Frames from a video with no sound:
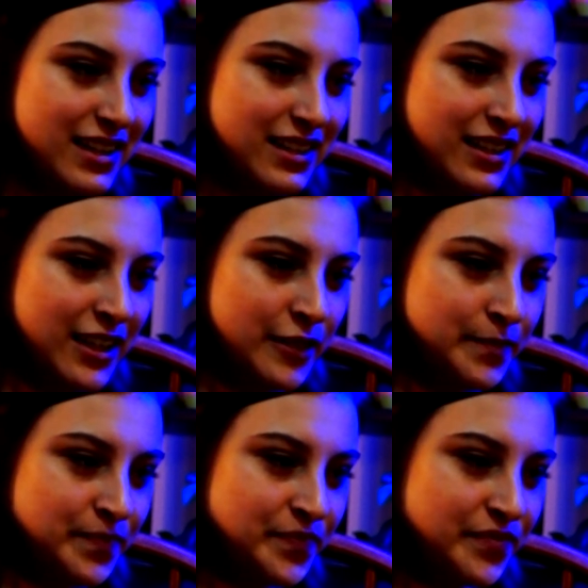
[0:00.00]

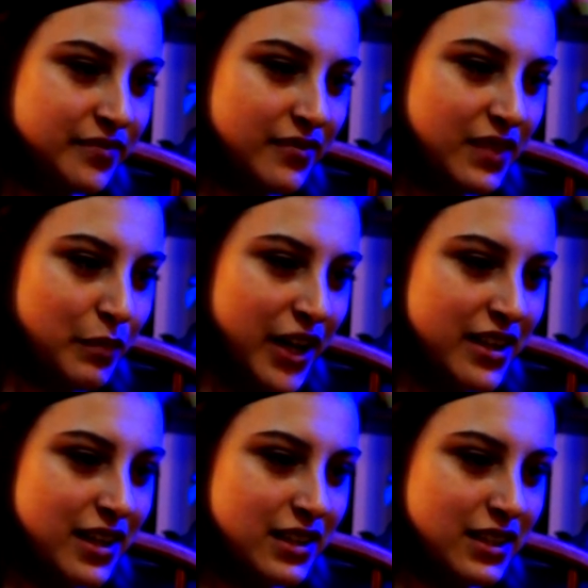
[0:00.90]
But I
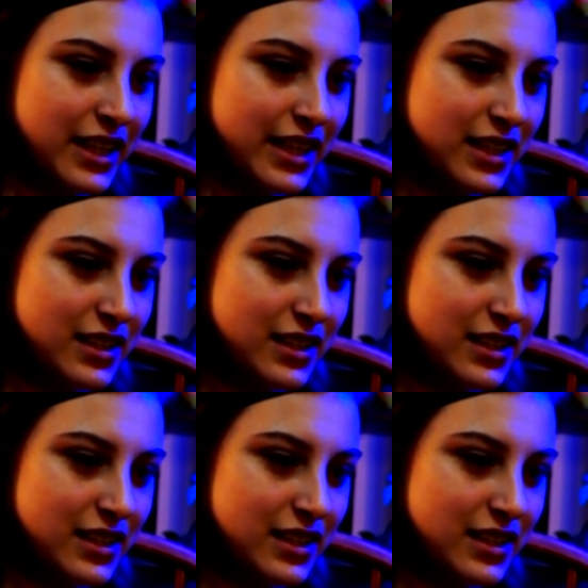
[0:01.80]
think like